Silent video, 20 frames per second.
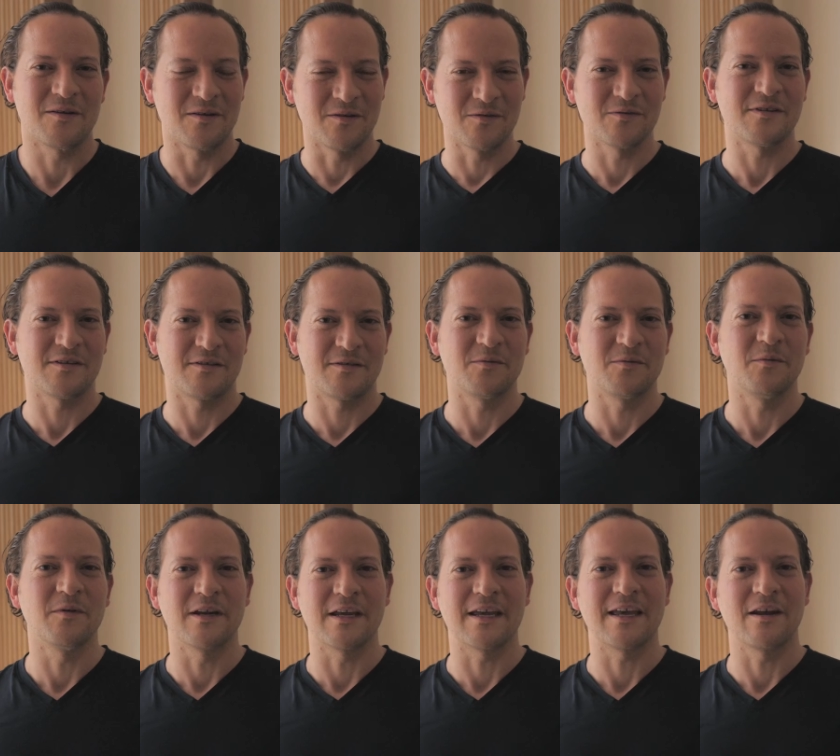You'll just
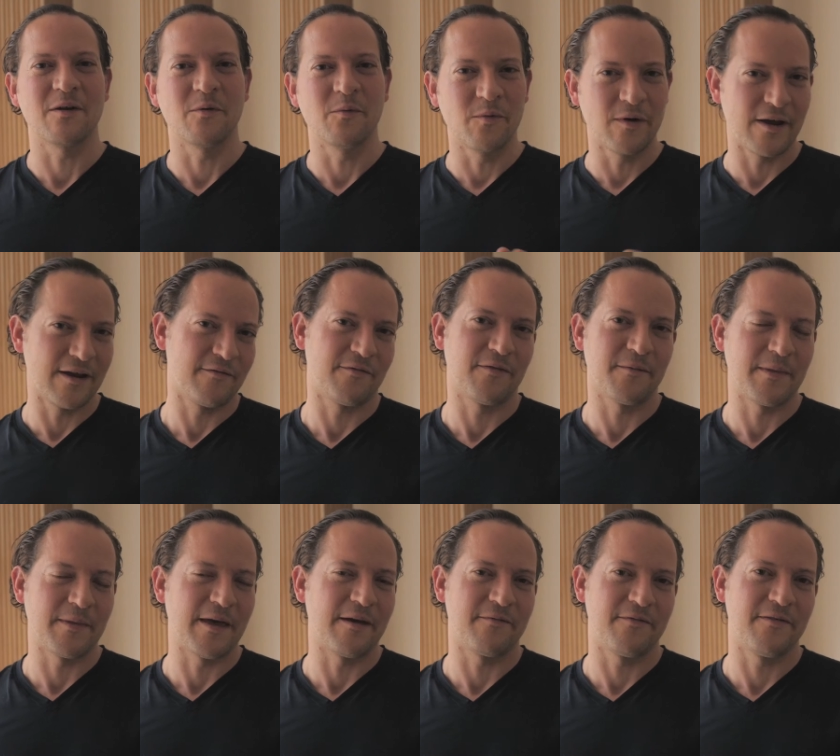want to get away
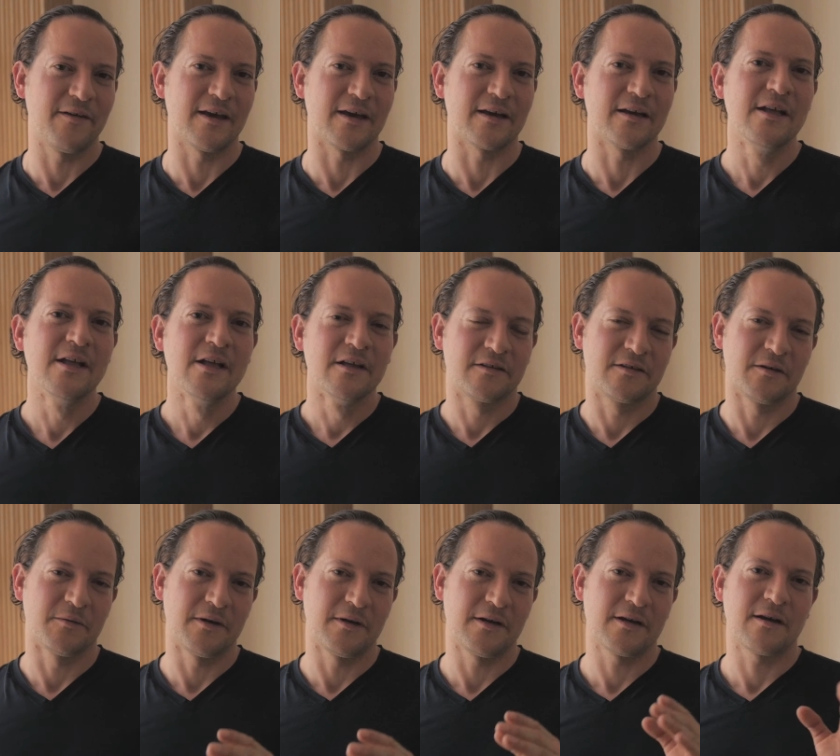from that thing.
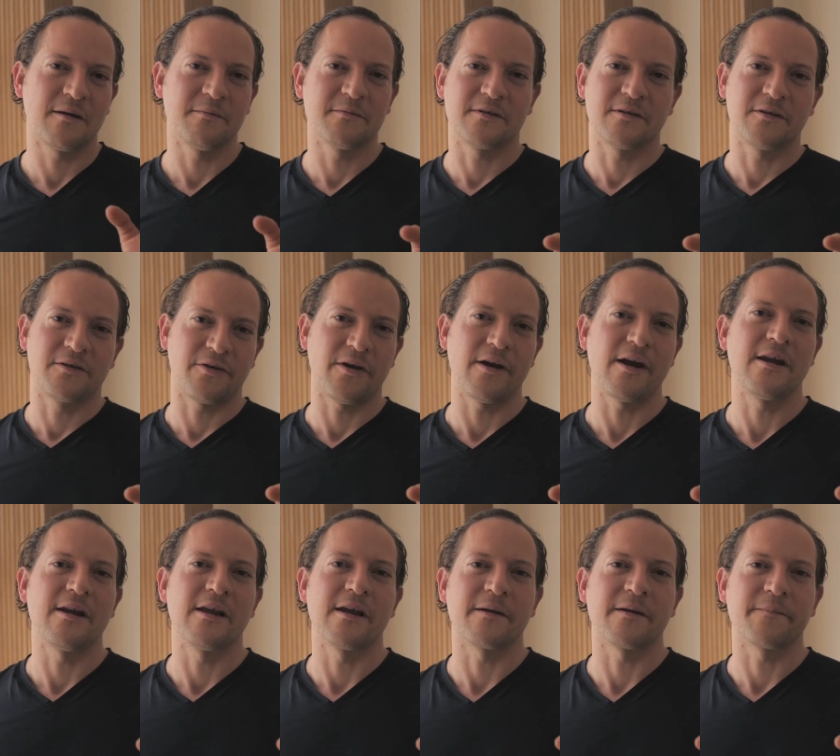So when it comes to
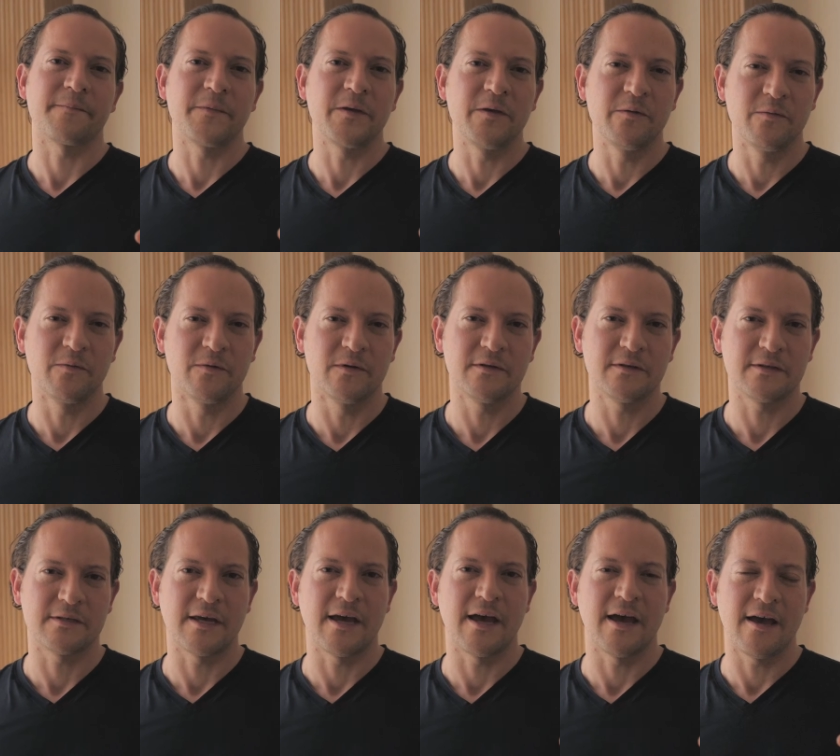training, you
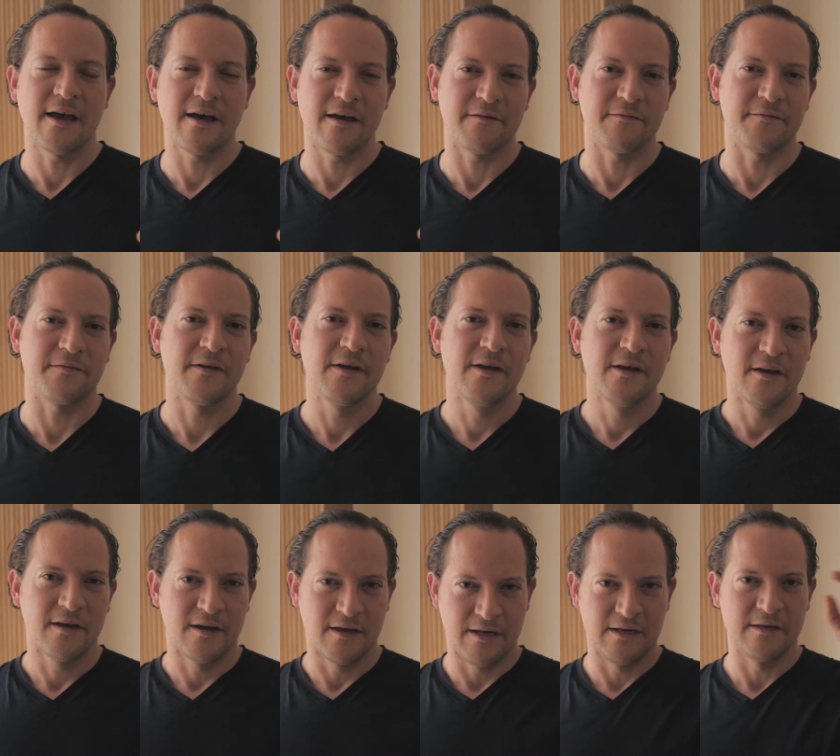want to have
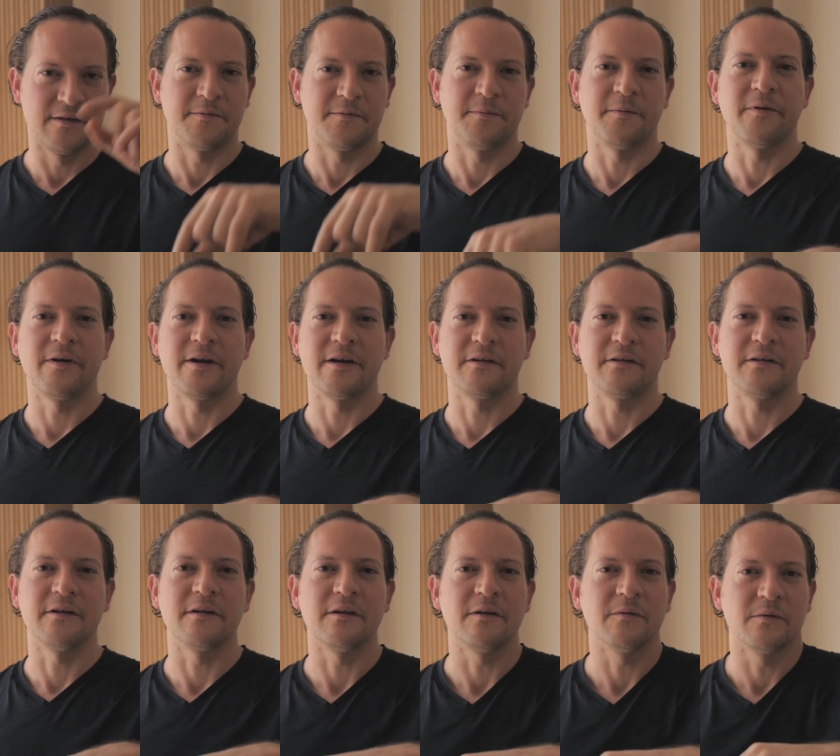an
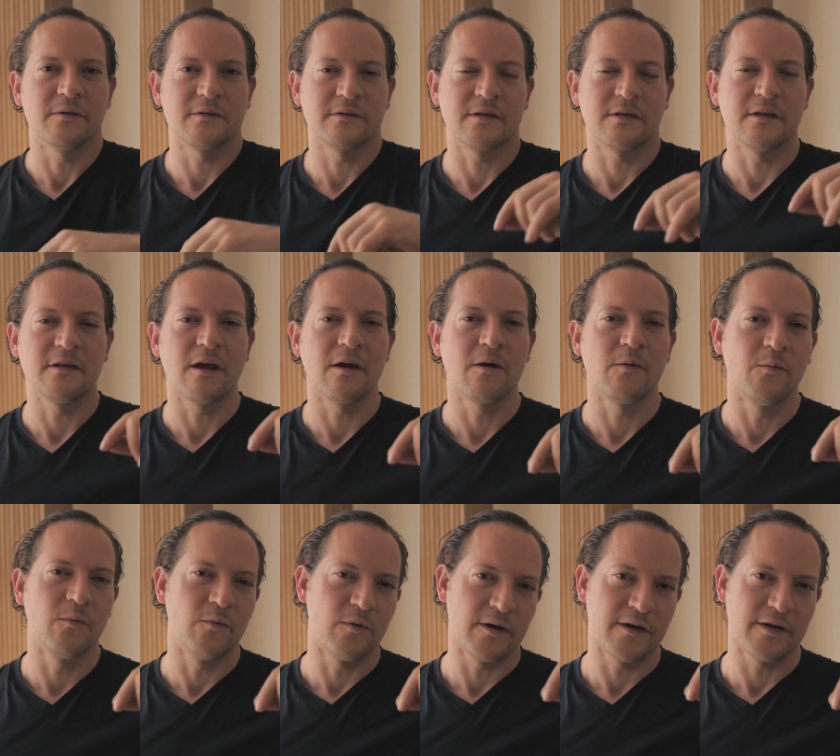inspiration. You want to know
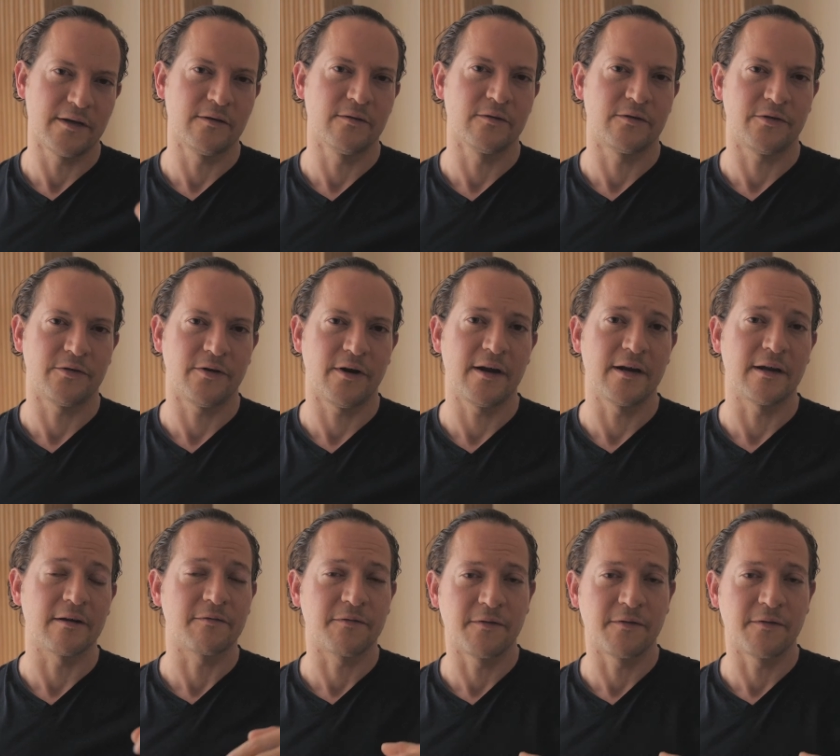why you're training.